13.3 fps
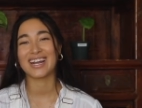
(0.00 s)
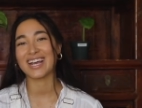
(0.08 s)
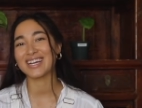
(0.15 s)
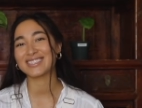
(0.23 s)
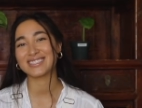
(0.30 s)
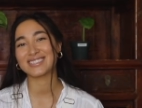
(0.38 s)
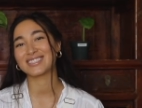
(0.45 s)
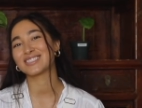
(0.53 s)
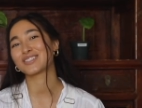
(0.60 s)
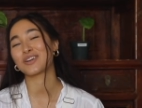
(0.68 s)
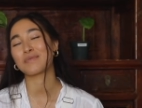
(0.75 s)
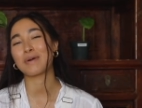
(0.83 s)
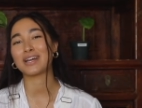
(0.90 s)
And I guess this
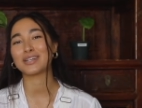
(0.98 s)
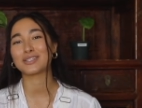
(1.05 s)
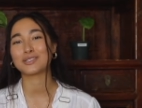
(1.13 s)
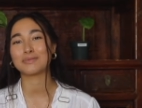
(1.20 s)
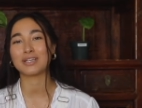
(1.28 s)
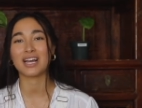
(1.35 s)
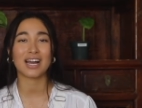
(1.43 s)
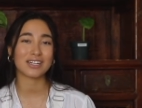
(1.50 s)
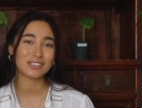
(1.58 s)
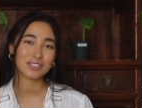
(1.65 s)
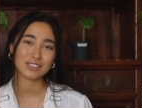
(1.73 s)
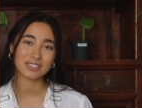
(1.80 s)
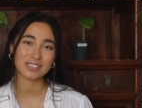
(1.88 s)
is a reminder to be
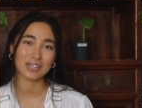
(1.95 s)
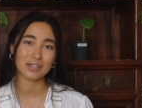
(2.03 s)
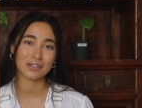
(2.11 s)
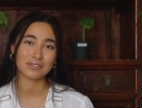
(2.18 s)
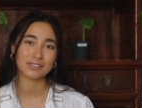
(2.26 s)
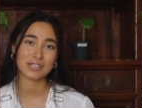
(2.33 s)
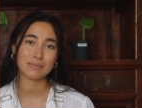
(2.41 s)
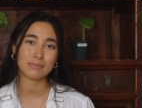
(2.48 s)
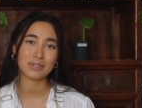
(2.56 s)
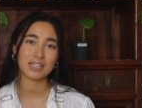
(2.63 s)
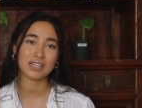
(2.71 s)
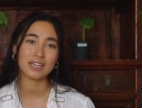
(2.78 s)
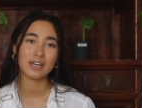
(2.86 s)
kind to yourselves and
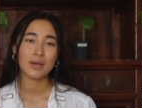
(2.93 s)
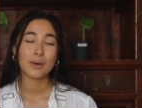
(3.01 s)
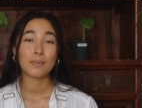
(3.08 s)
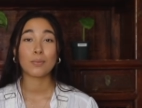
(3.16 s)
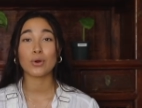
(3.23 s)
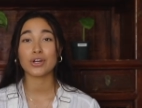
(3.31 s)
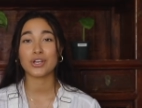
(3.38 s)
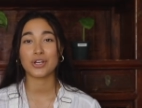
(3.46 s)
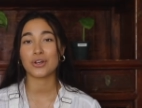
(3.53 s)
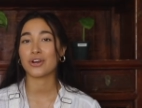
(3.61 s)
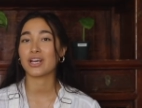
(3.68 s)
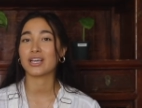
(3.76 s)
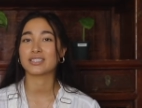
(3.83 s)
be more
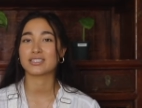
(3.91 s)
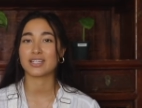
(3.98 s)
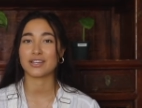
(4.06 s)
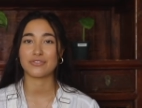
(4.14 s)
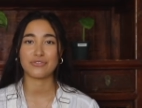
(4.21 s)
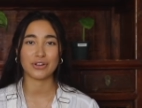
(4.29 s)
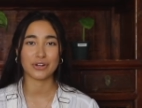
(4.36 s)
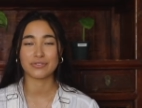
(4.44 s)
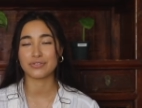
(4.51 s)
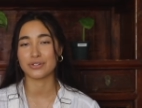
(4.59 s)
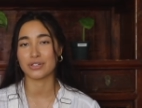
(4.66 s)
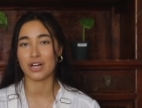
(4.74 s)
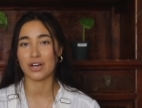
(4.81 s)
curious than
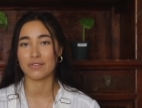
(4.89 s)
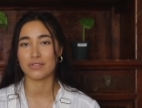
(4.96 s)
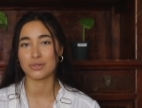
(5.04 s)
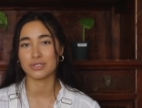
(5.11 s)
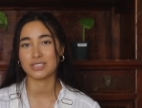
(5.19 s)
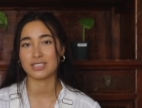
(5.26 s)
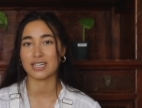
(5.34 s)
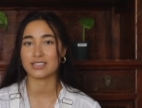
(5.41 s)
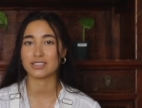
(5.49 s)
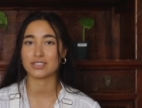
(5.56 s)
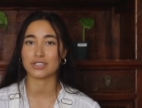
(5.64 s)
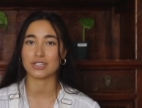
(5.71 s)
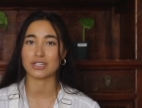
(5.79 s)
fearful of those
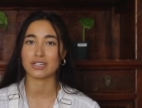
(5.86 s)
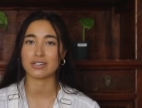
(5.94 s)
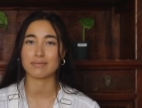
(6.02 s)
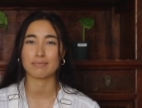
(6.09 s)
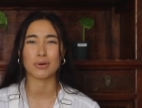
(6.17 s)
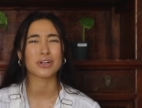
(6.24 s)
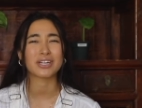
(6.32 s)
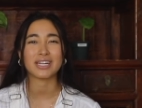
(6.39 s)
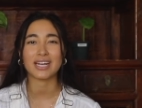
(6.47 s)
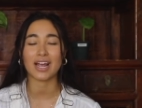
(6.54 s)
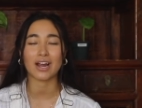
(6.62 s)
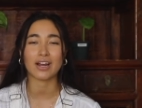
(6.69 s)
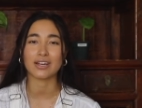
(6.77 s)
denser,
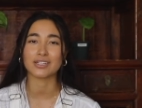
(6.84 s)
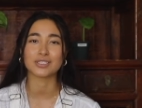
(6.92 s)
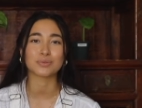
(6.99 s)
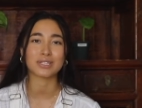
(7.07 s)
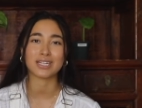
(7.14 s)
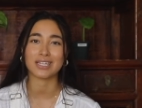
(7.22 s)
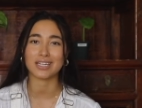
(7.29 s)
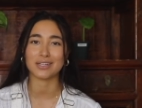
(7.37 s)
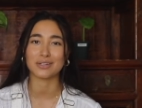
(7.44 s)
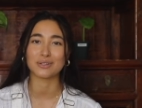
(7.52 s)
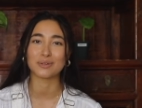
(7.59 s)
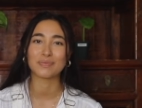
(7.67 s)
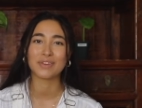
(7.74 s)
murky areas within
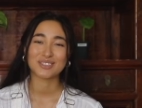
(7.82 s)
you.